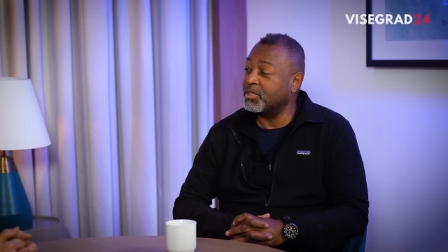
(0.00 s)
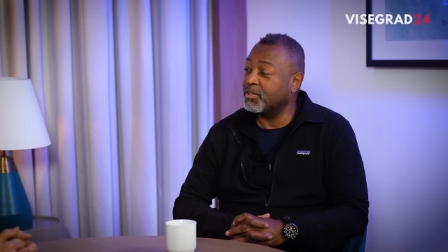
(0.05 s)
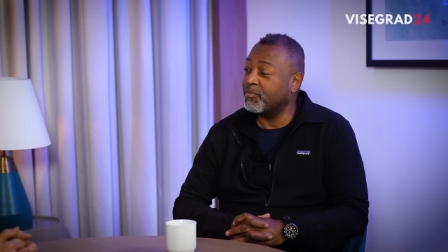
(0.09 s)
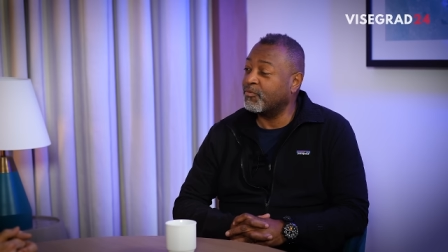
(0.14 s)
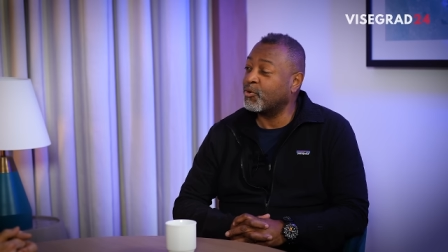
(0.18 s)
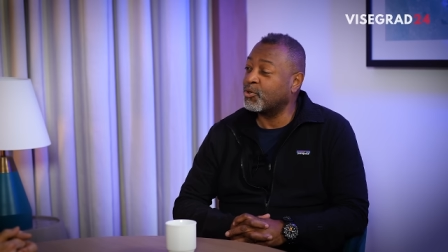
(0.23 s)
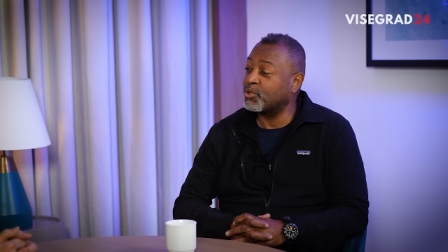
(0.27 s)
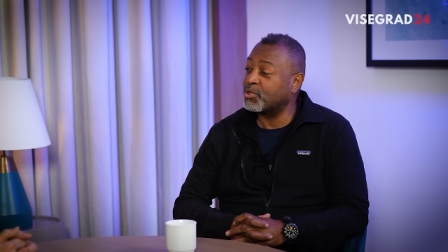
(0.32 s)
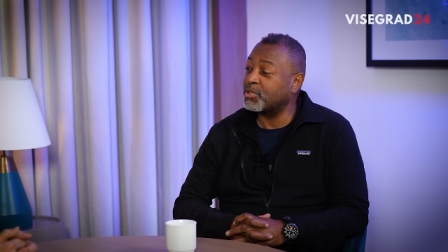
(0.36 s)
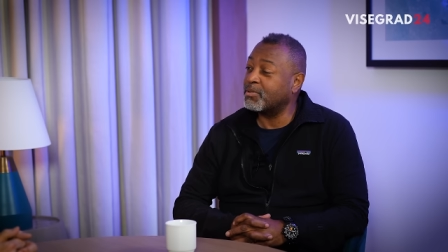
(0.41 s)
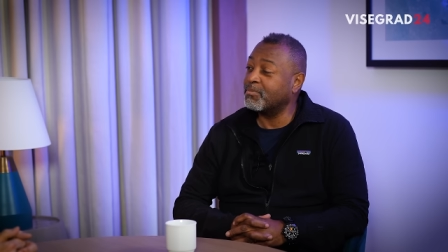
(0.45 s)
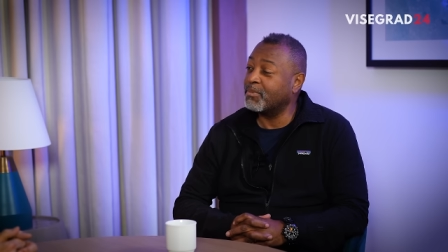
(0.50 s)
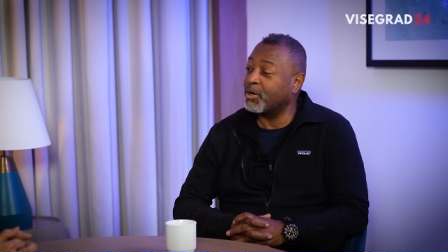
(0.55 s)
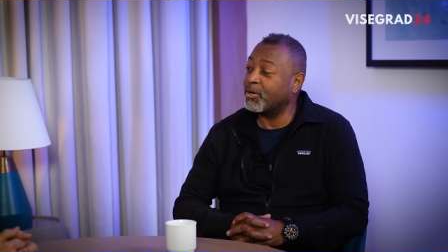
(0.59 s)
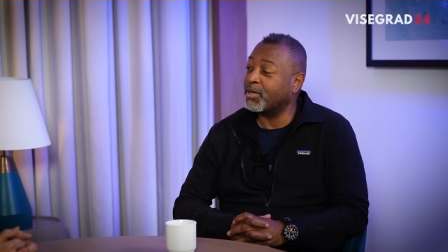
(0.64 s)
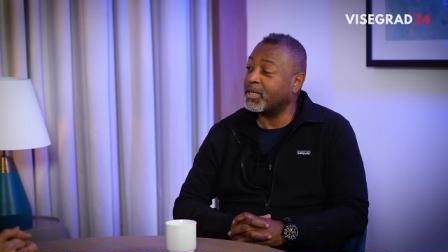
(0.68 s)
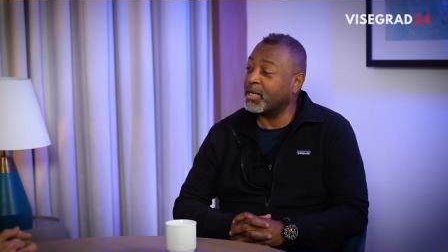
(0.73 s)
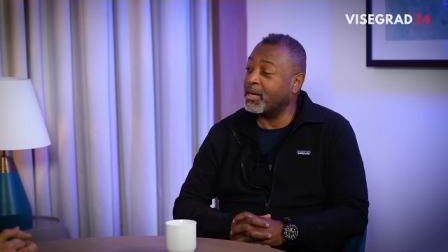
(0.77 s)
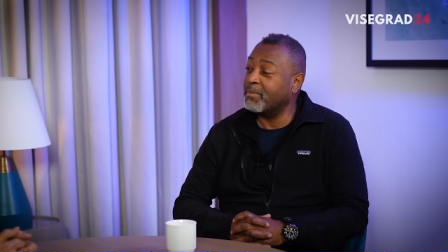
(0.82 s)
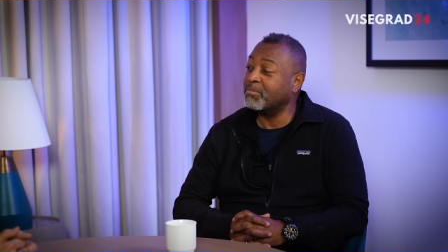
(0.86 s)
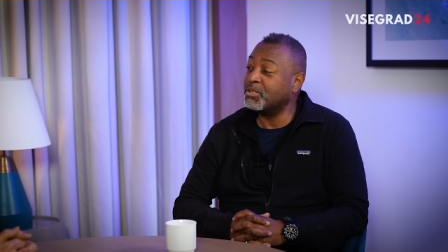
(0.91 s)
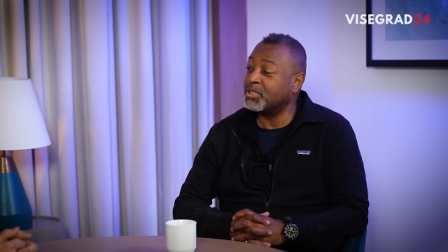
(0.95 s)
the first
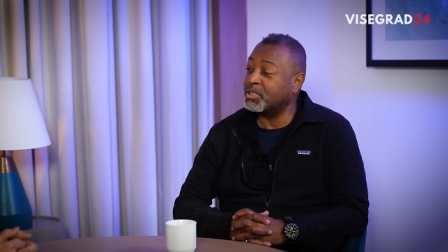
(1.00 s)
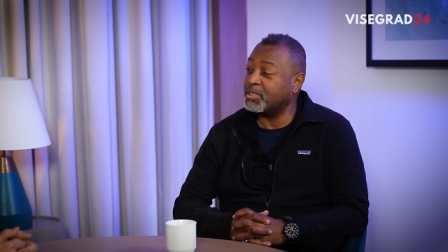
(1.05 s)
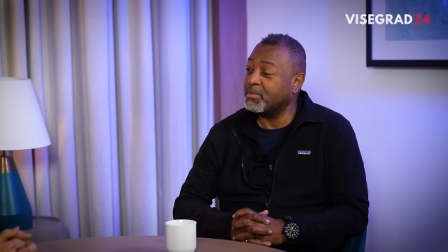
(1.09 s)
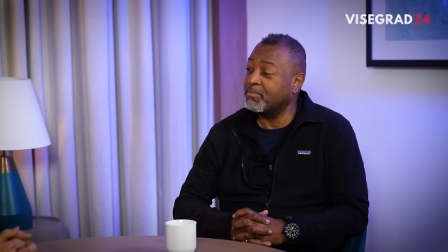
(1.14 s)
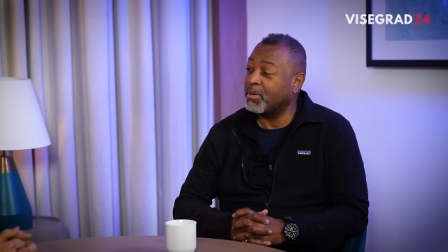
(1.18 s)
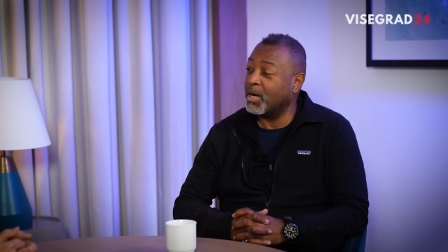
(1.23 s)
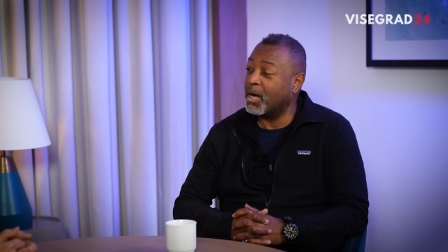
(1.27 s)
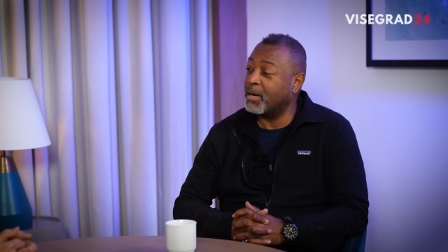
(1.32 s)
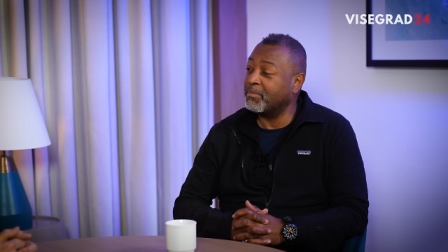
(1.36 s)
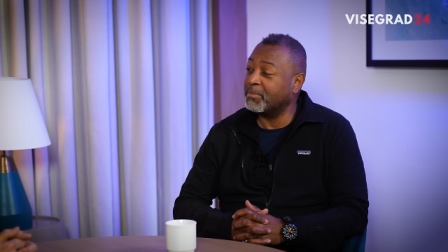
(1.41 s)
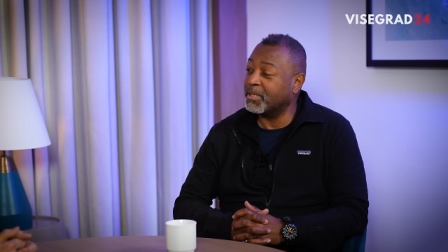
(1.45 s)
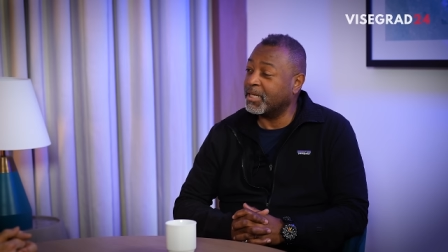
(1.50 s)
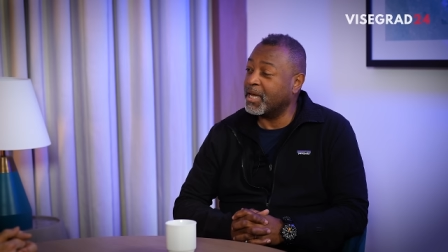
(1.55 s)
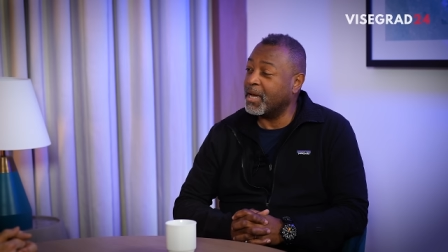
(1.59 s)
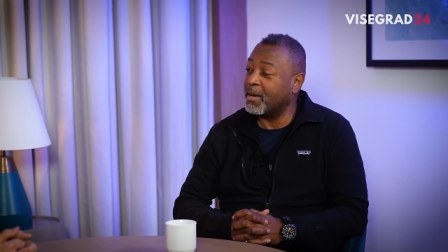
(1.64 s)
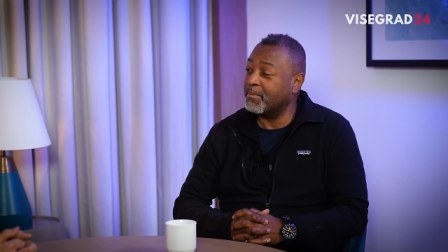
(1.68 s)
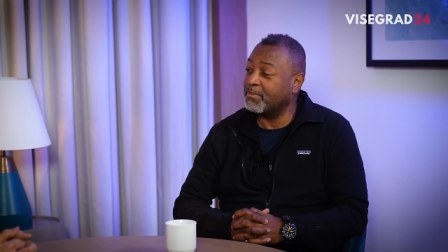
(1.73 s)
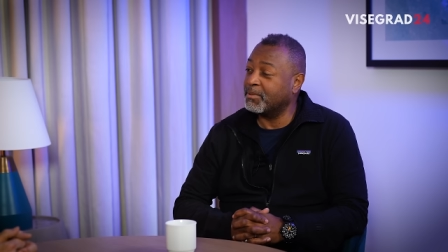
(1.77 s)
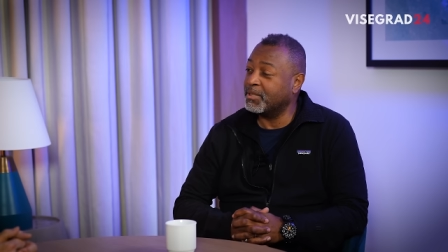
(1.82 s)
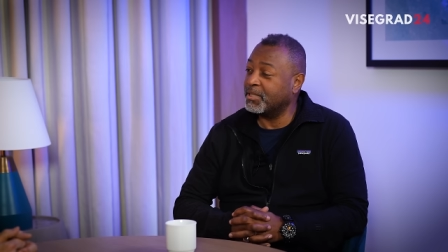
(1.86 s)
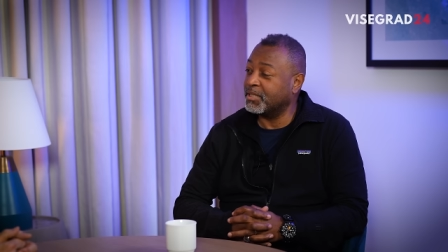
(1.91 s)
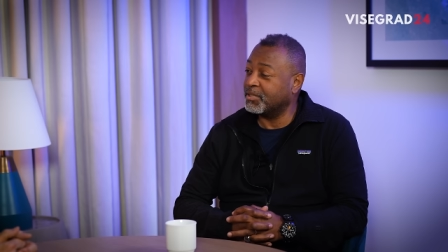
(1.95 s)
American embassy bombing
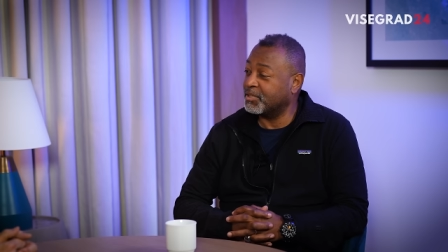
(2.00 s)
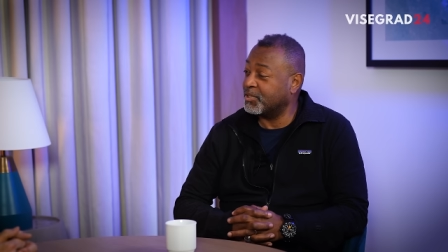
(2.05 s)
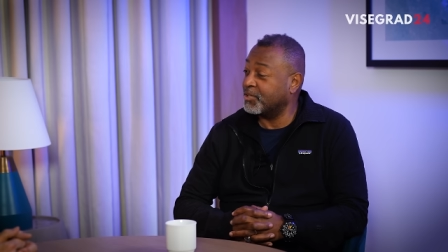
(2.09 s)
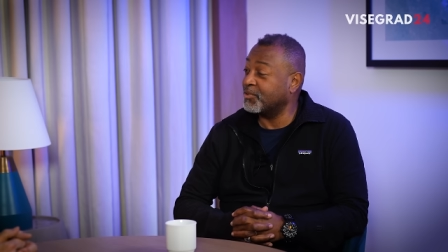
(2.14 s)
happened that